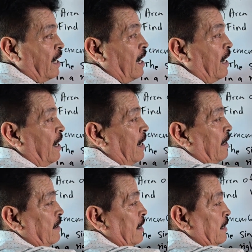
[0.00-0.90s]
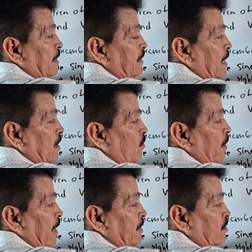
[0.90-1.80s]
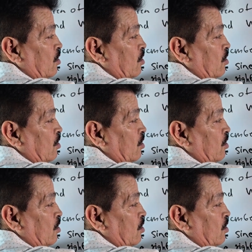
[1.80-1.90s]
and this angle x,